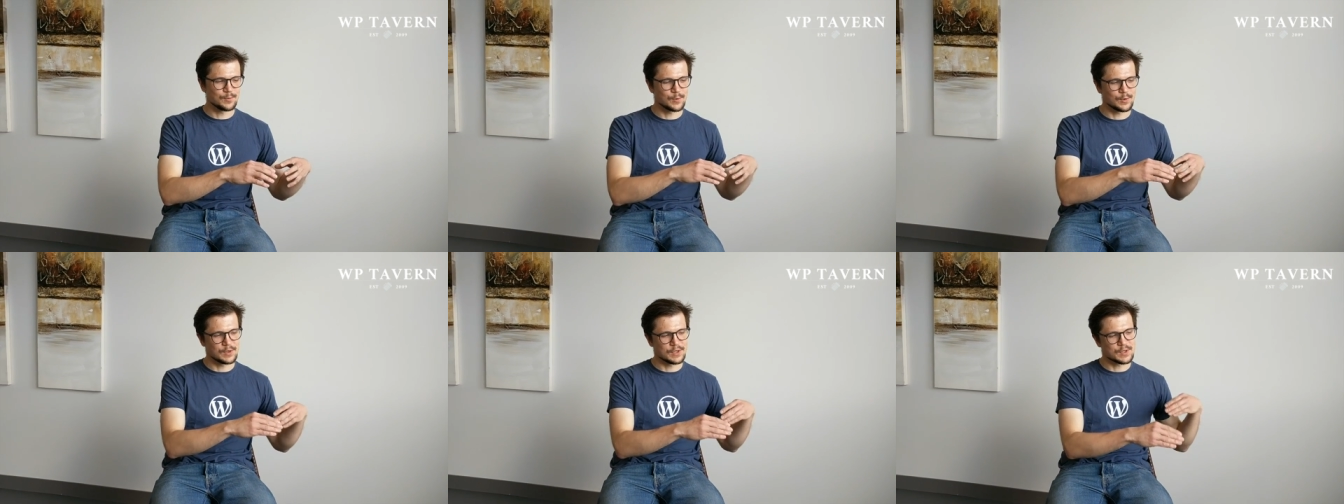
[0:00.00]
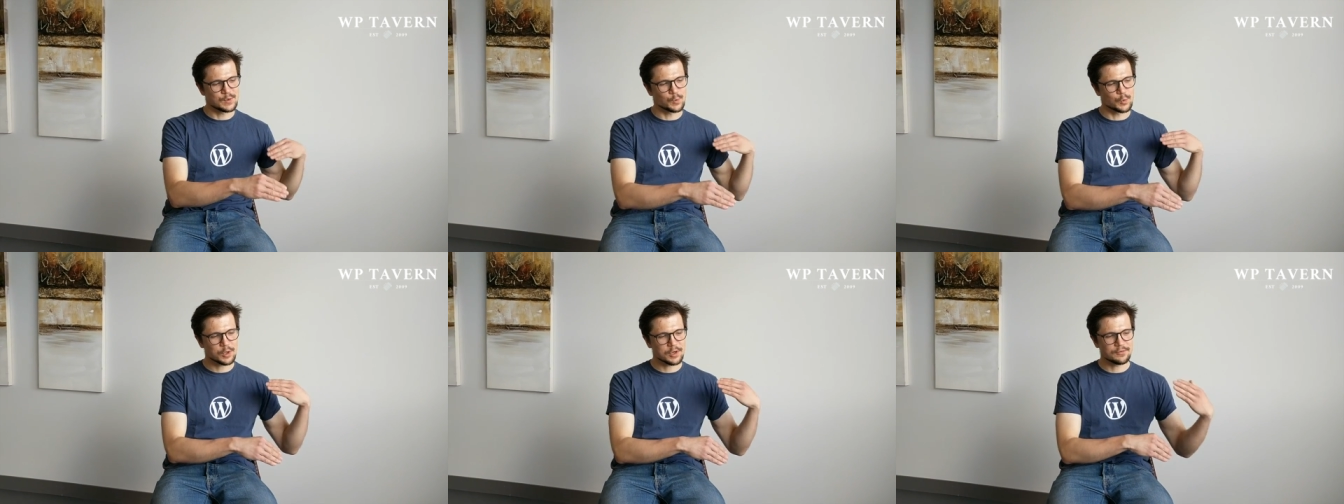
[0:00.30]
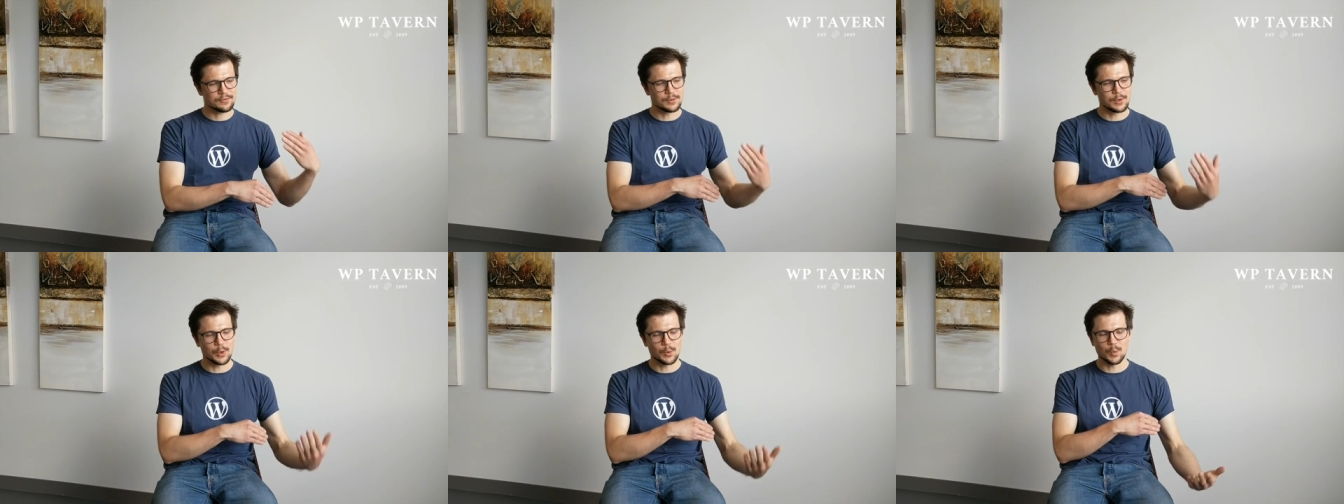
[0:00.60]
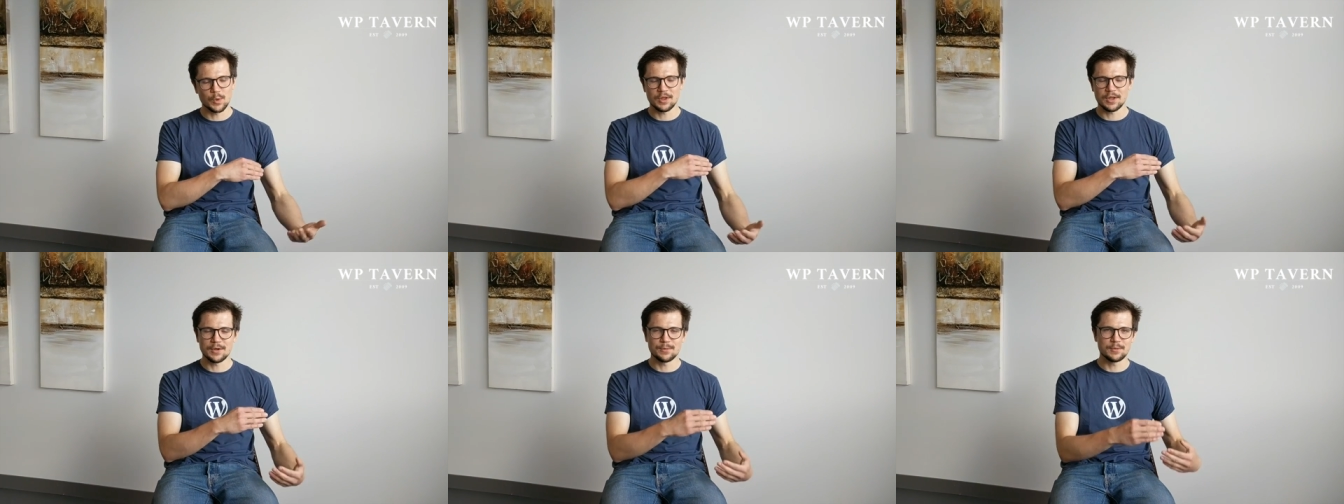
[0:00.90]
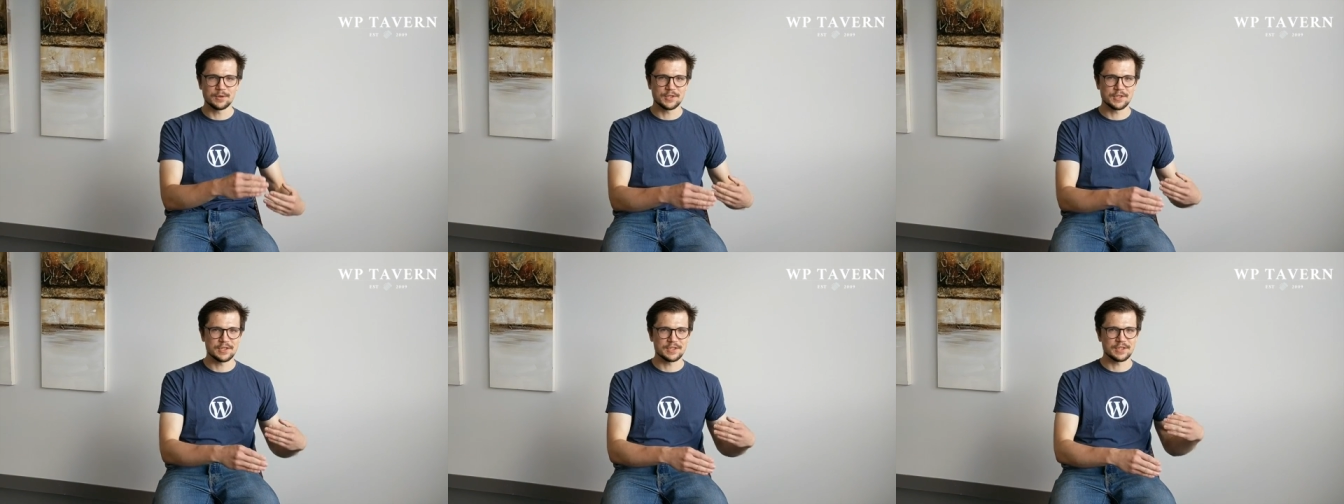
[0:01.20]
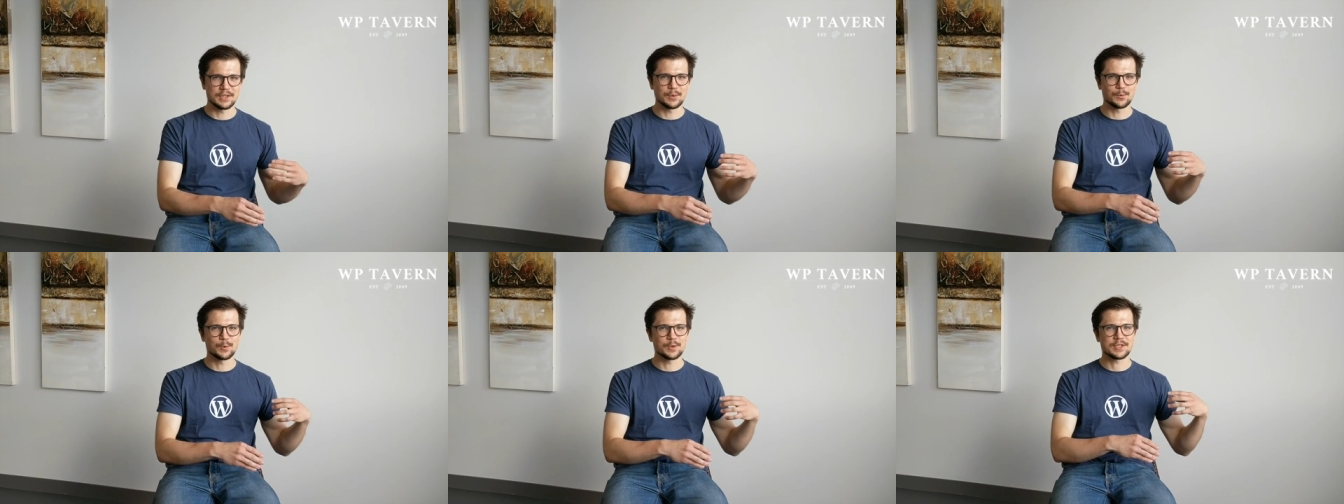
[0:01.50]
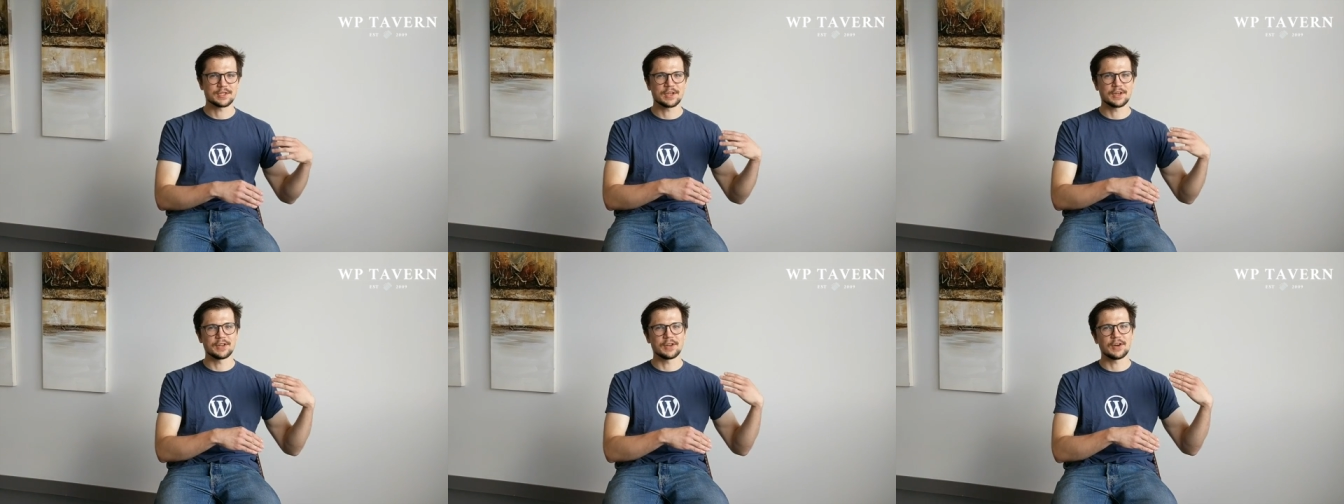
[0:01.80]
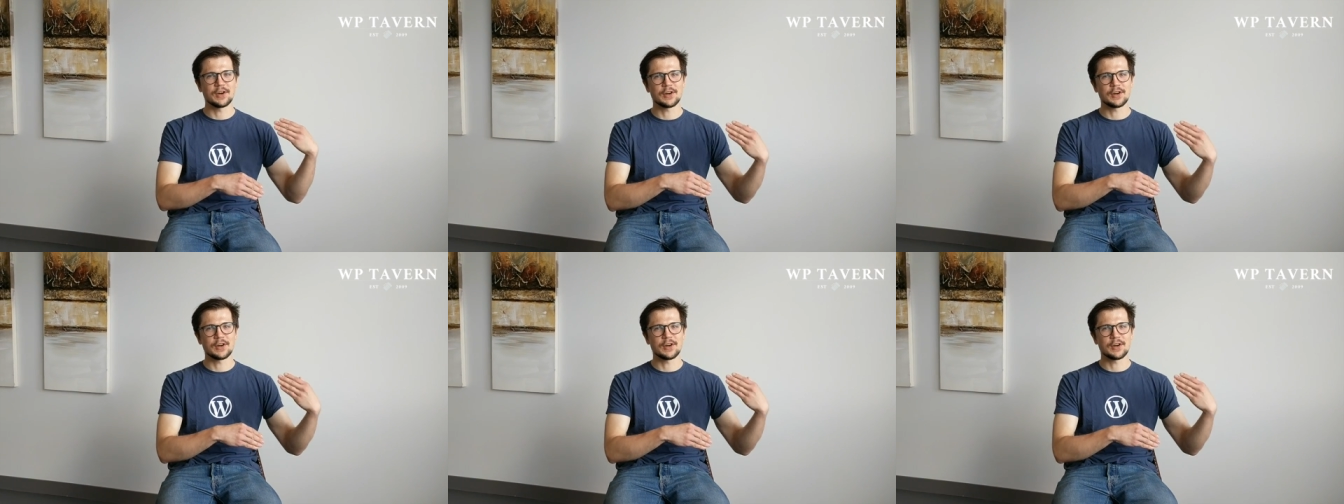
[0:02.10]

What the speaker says: this workflow with images, and it was kind of